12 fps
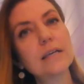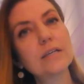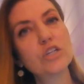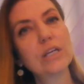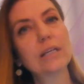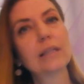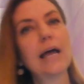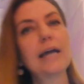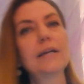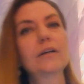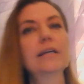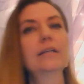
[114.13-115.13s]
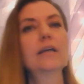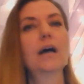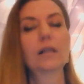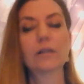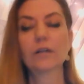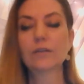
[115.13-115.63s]
Is she lighter in
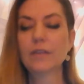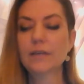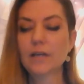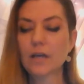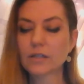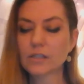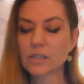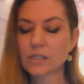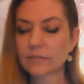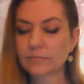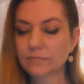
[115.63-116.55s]
color than the others?